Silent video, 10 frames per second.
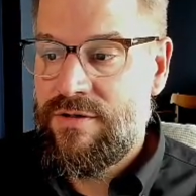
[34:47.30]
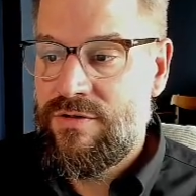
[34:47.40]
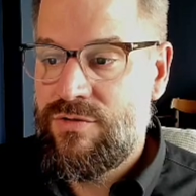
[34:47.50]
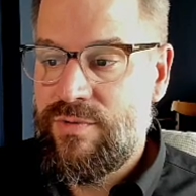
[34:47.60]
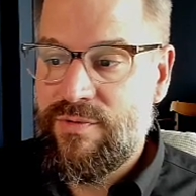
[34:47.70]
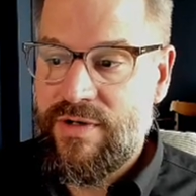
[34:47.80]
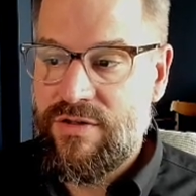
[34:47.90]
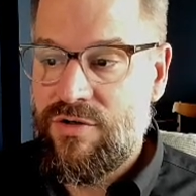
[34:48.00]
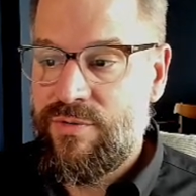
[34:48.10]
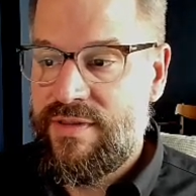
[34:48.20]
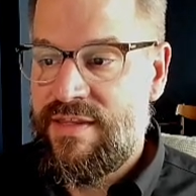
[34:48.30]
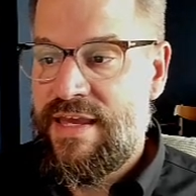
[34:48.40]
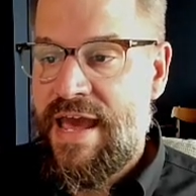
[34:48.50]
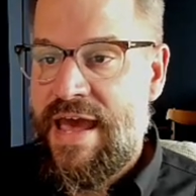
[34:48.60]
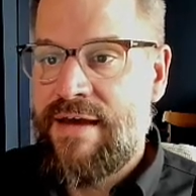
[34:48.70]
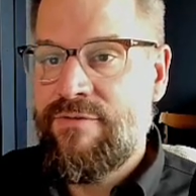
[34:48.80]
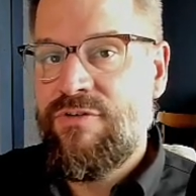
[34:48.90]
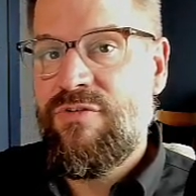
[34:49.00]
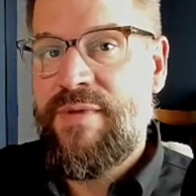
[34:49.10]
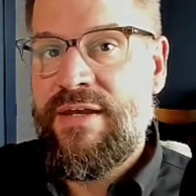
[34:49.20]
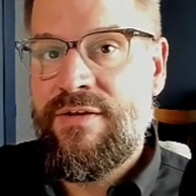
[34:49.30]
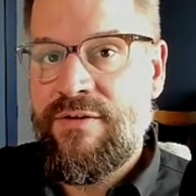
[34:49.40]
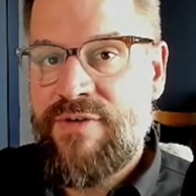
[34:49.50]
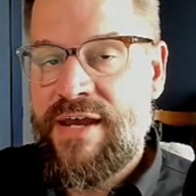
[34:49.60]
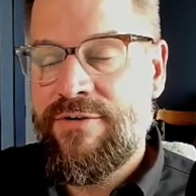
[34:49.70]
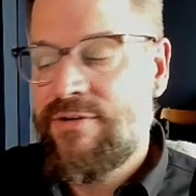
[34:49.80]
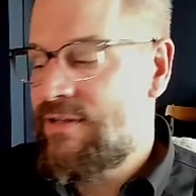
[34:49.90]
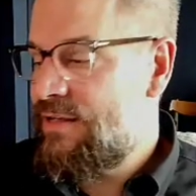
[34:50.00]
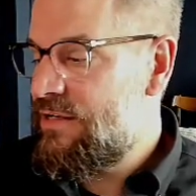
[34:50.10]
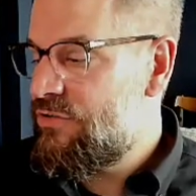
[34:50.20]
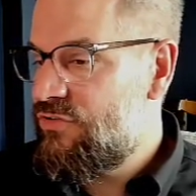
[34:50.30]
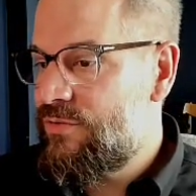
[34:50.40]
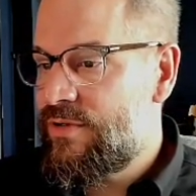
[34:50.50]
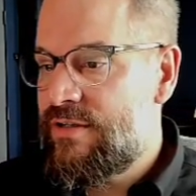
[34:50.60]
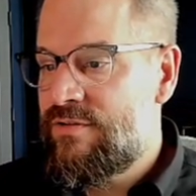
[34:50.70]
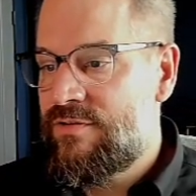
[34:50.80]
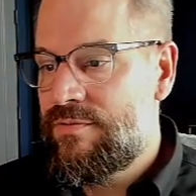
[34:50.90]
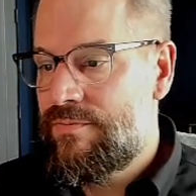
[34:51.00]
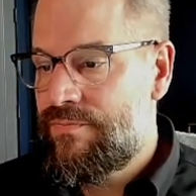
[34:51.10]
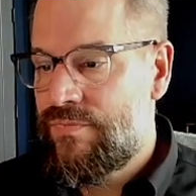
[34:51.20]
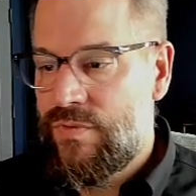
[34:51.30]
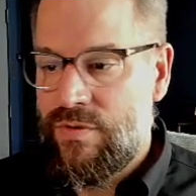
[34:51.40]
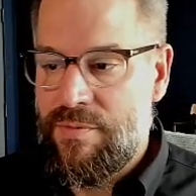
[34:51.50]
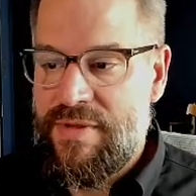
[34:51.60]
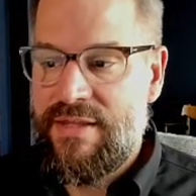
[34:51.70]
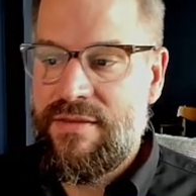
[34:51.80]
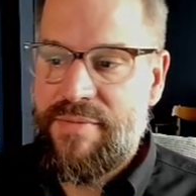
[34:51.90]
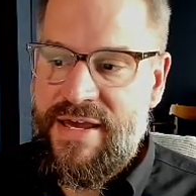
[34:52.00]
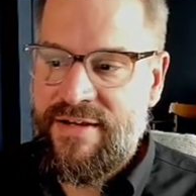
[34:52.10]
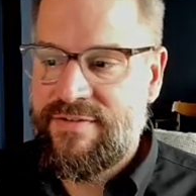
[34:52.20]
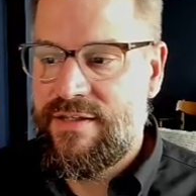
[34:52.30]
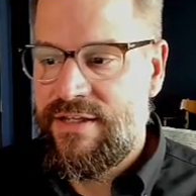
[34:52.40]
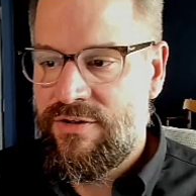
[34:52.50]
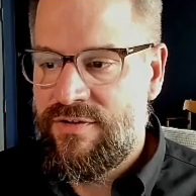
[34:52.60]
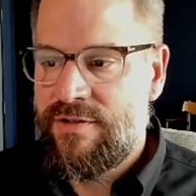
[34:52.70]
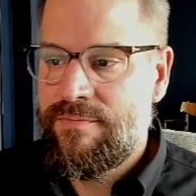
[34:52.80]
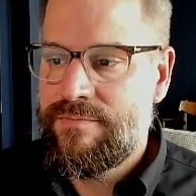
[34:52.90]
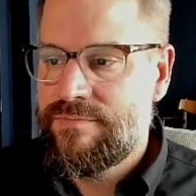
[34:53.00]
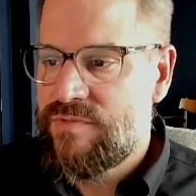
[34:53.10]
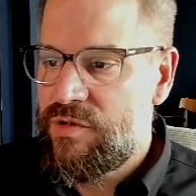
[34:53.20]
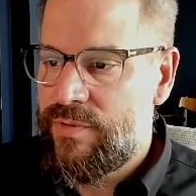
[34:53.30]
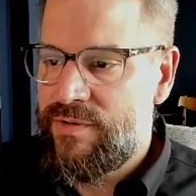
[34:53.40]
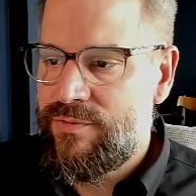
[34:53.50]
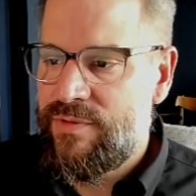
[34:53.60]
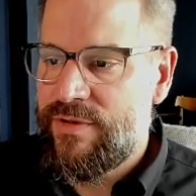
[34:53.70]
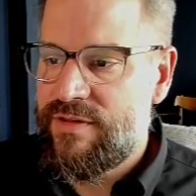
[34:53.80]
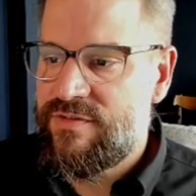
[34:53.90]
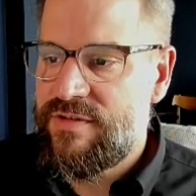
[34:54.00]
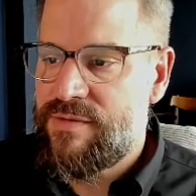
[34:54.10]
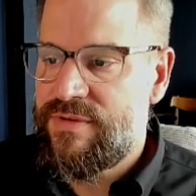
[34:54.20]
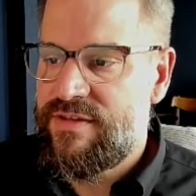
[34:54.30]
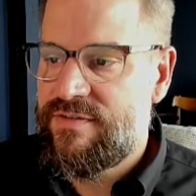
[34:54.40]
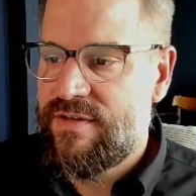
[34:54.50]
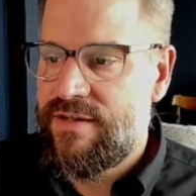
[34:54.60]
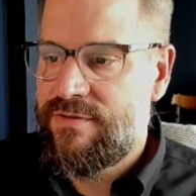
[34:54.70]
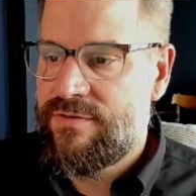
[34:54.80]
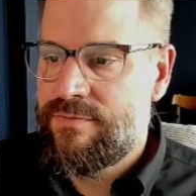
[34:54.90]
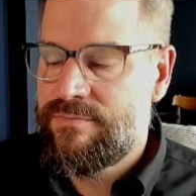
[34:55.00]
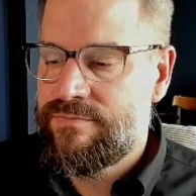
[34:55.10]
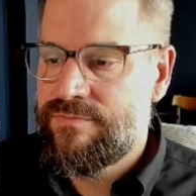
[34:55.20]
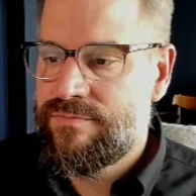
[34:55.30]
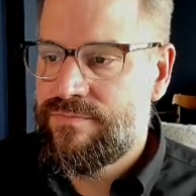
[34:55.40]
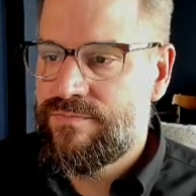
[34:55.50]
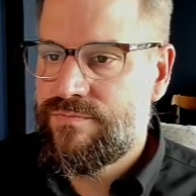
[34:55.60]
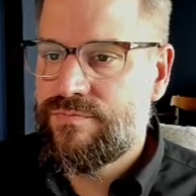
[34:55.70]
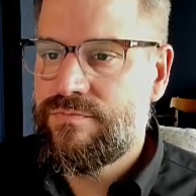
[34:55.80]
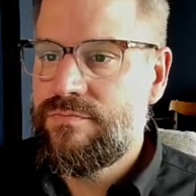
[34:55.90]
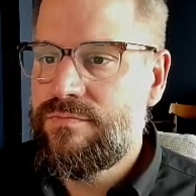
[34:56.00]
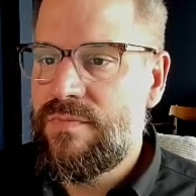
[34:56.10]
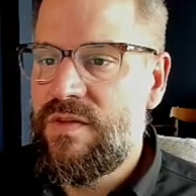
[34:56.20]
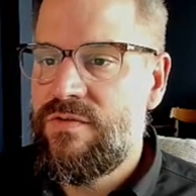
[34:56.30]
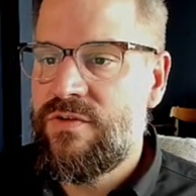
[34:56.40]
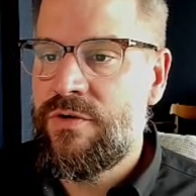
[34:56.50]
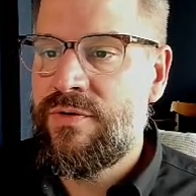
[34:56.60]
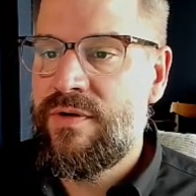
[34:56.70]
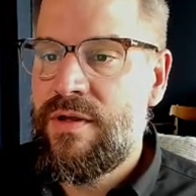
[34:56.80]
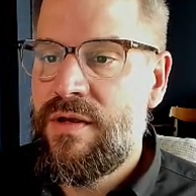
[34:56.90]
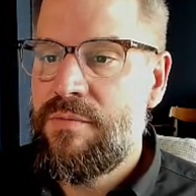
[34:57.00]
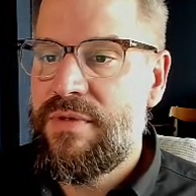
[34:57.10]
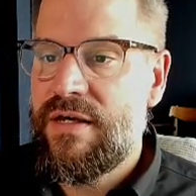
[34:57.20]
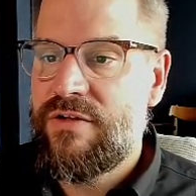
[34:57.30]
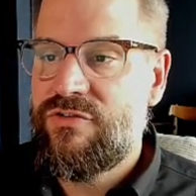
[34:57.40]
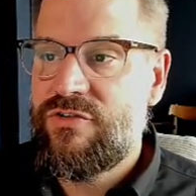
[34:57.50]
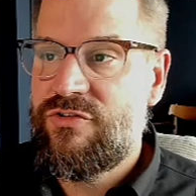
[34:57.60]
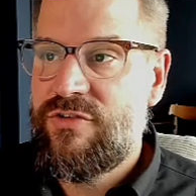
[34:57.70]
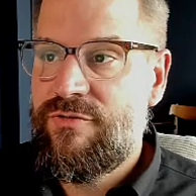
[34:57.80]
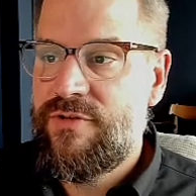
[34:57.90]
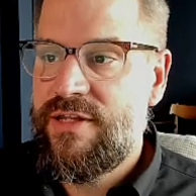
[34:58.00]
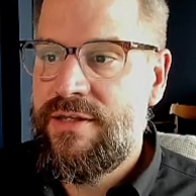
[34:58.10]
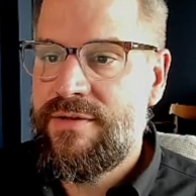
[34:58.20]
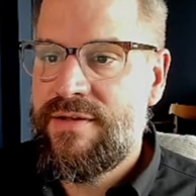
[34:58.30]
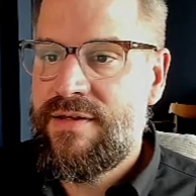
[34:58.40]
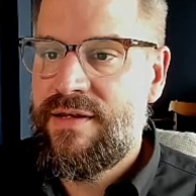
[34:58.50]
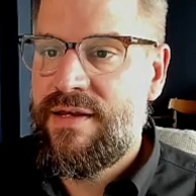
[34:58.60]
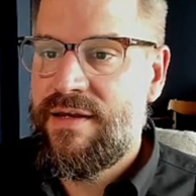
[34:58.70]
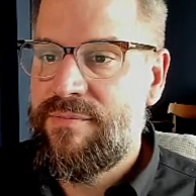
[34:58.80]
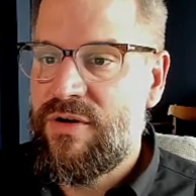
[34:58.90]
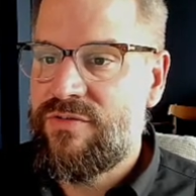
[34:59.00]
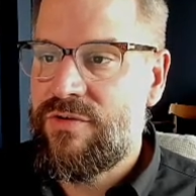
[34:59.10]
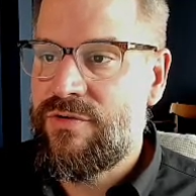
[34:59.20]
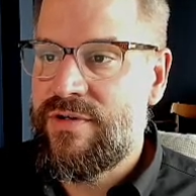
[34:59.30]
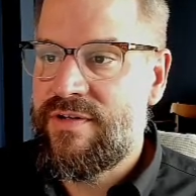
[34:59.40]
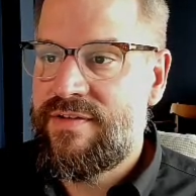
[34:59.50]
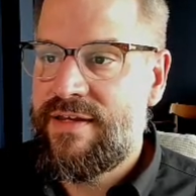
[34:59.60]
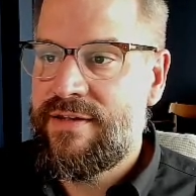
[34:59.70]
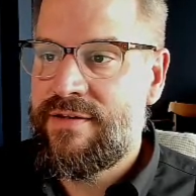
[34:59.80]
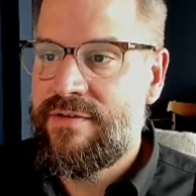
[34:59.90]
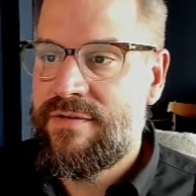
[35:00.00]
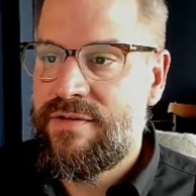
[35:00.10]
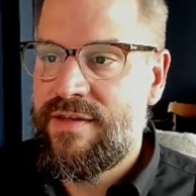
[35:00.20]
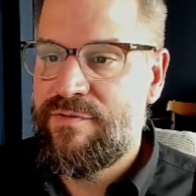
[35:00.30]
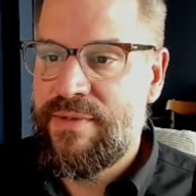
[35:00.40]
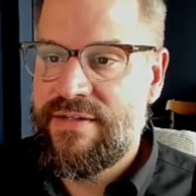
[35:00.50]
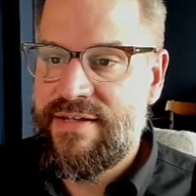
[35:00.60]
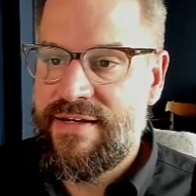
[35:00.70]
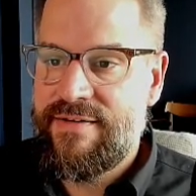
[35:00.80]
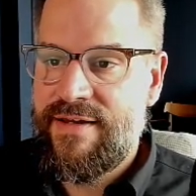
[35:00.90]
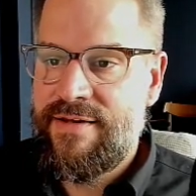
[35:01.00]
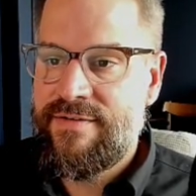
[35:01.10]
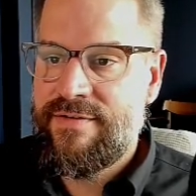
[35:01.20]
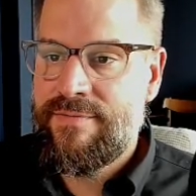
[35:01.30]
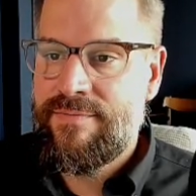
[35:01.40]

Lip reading: Do we want to know what the average amount of hourly energy was? The min, the max, the delta? No, we want the sum in this case. So beyond just shiftly, I'm also going to tell it to give me a date.